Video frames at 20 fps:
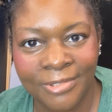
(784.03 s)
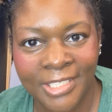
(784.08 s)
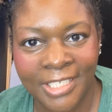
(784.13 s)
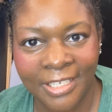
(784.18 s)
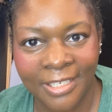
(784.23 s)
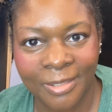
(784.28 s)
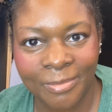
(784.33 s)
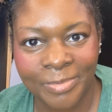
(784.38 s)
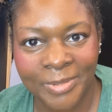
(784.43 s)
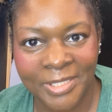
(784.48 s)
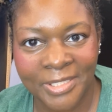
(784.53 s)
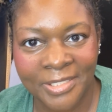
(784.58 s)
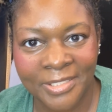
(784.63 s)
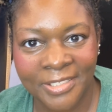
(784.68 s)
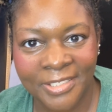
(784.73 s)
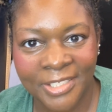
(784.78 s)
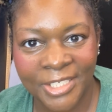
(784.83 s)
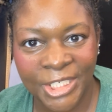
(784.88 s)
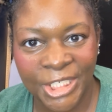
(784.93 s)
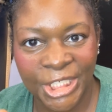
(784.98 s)
tips.
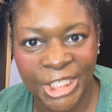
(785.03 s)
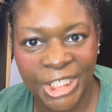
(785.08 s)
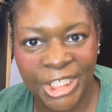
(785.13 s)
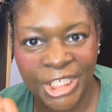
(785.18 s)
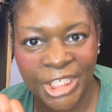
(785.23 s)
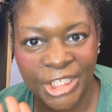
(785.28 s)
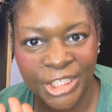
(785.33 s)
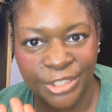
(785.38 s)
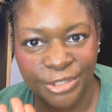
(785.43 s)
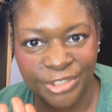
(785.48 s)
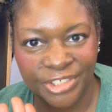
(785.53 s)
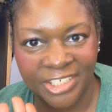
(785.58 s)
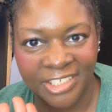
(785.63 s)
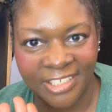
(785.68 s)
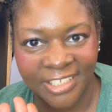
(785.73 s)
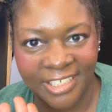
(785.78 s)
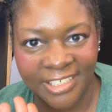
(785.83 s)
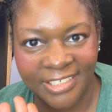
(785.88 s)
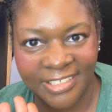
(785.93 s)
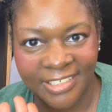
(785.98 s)
You
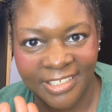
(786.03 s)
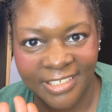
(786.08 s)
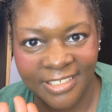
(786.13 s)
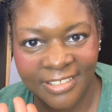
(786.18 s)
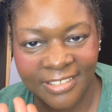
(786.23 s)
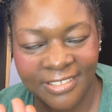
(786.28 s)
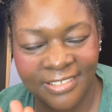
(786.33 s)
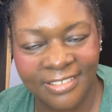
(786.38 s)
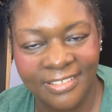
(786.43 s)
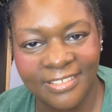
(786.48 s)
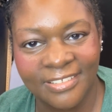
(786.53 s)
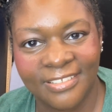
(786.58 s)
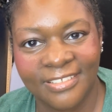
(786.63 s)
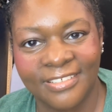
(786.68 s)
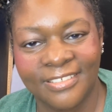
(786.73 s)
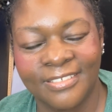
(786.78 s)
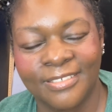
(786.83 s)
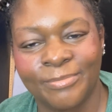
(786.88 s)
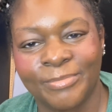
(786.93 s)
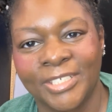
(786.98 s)
should listen
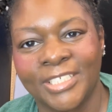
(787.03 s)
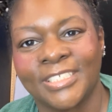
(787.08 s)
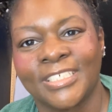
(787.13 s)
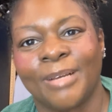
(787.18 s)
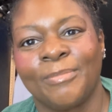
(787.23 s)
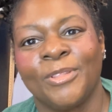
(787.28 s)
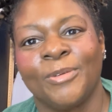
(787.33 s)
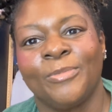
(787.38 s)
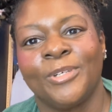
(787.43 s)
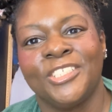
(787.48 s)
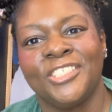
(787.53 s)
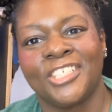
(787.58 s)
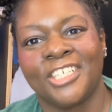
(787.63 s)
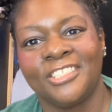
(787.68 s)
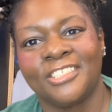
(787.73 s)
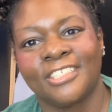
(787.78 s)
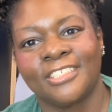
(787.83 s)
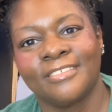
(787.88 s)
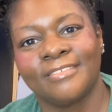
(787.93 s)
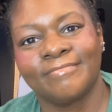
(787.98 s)
because I'm the one
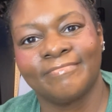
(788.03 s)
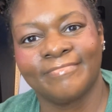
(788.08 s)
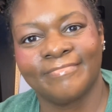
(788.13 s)
judging.